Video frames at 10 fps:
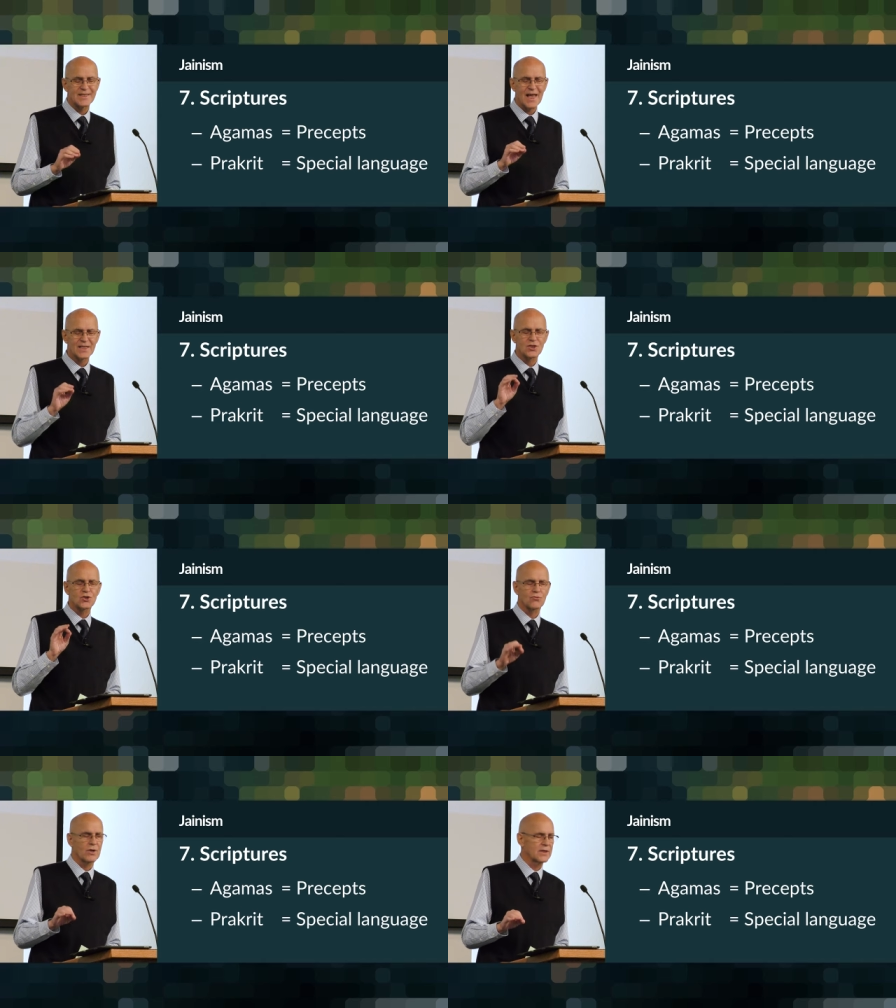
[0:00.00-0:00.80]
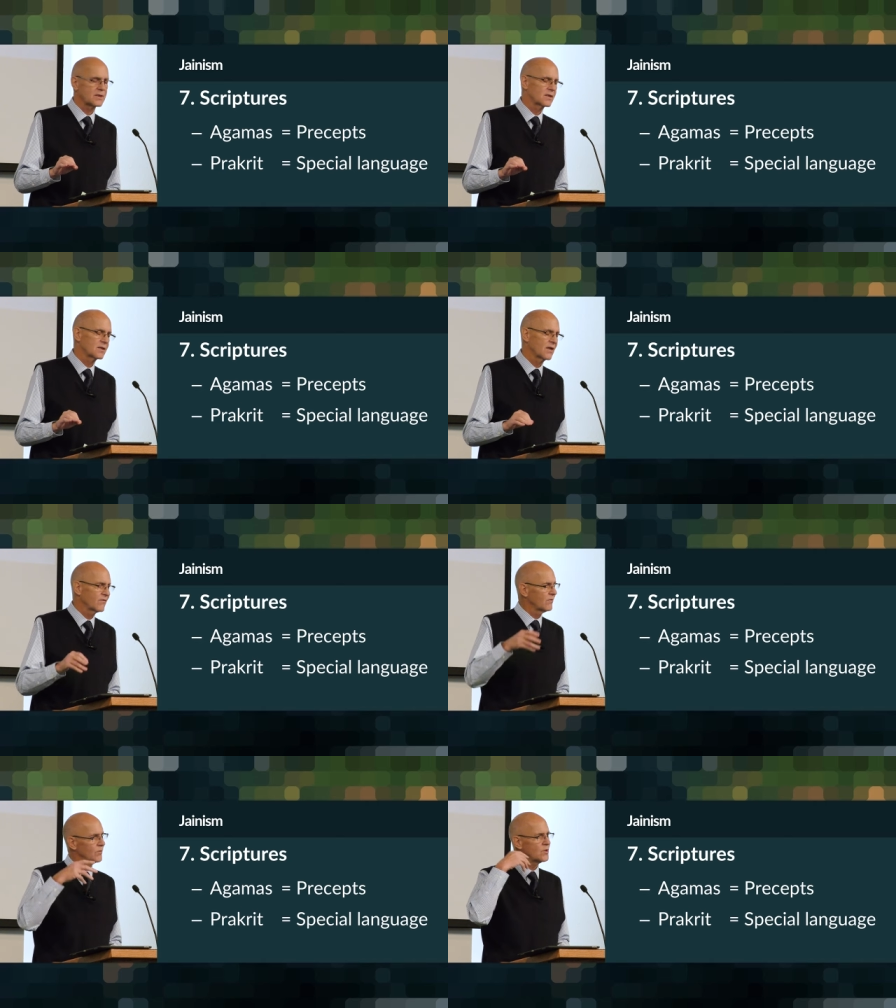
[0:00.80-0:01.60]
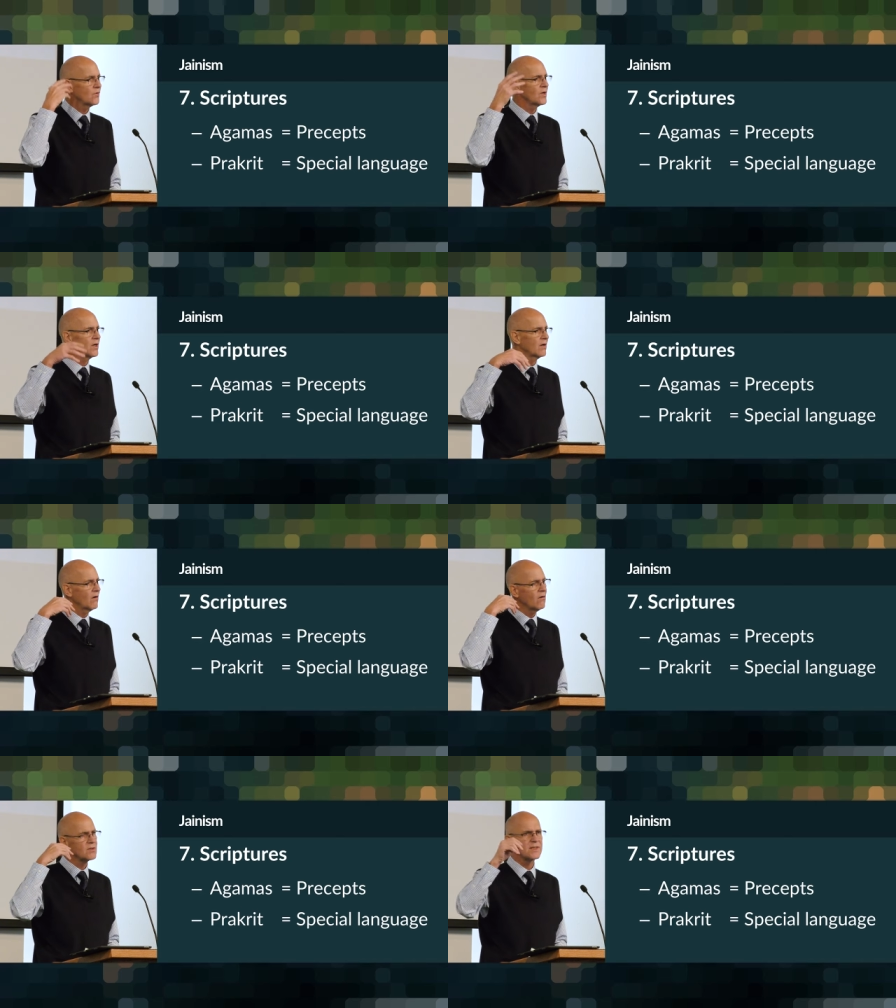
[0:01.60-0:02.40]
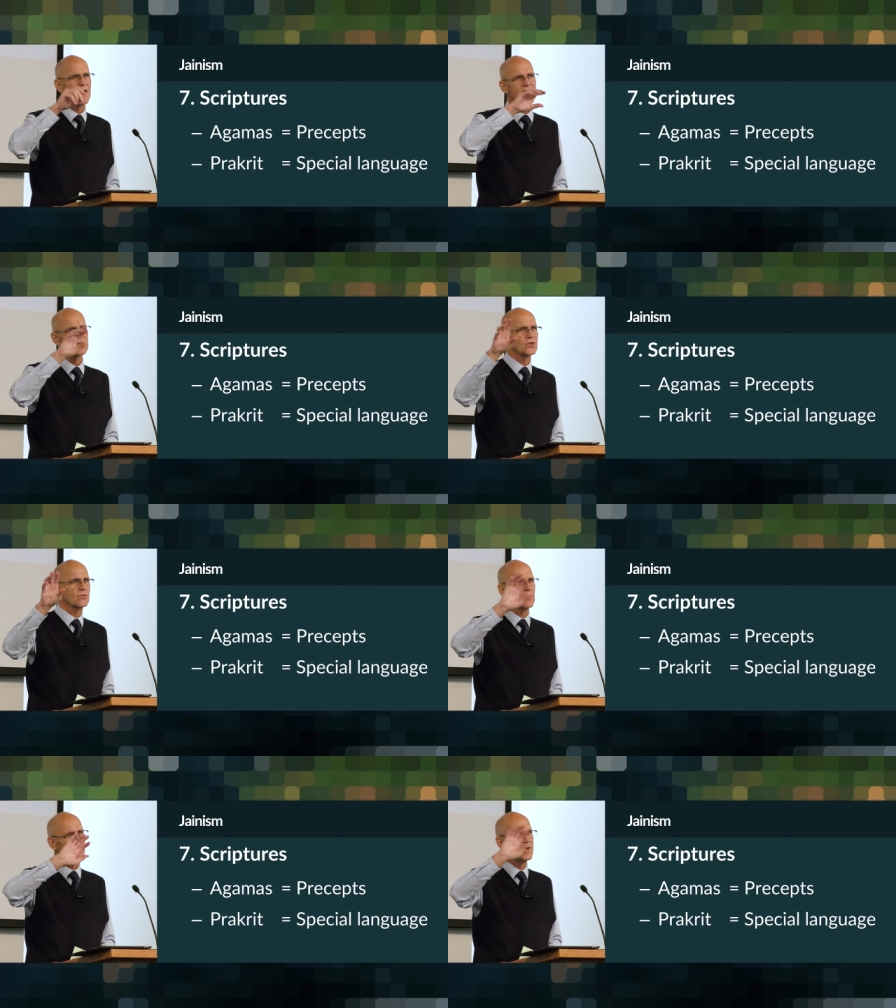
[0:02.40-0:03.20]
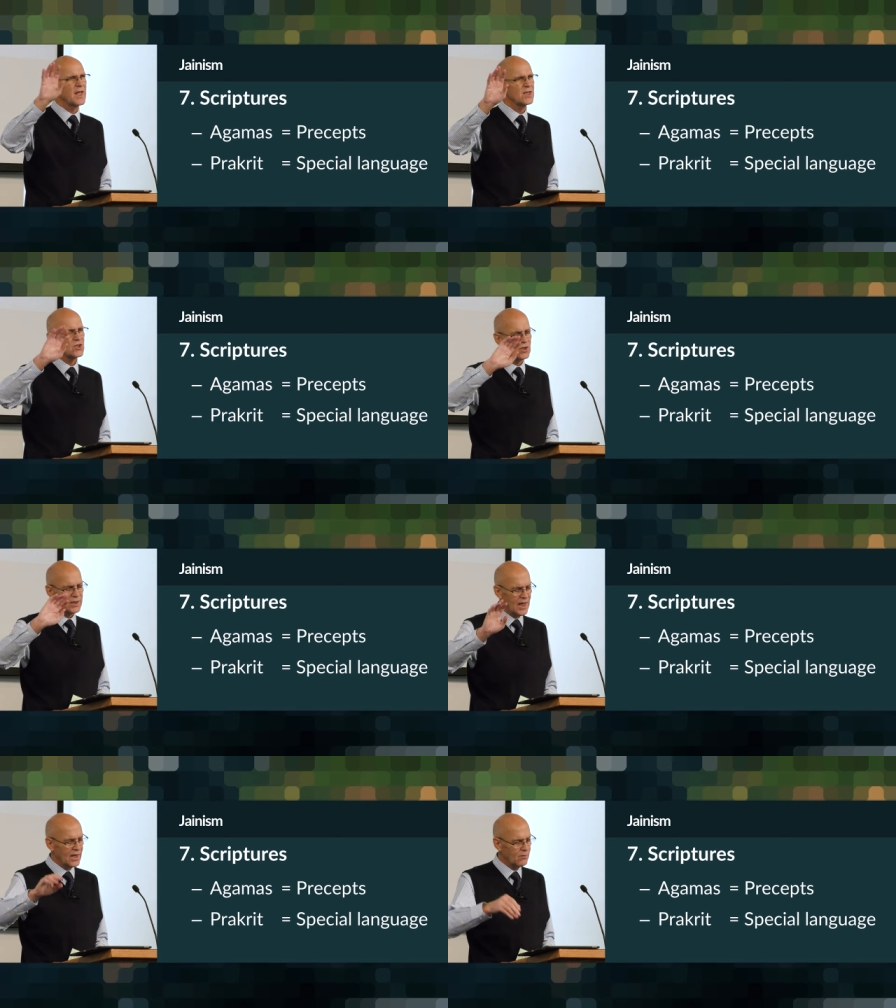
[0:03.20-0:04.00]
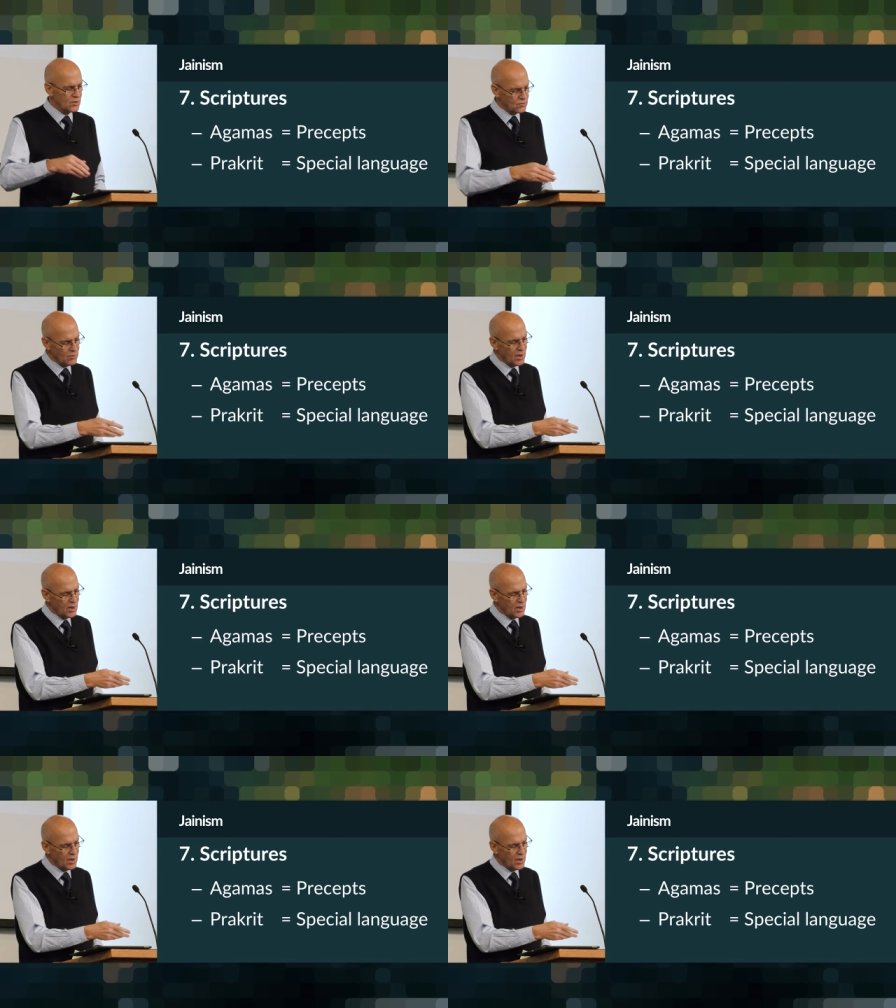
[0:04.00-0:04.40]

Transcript: Sanskrit. When you hear, oh, Sanskrit, an ancient language,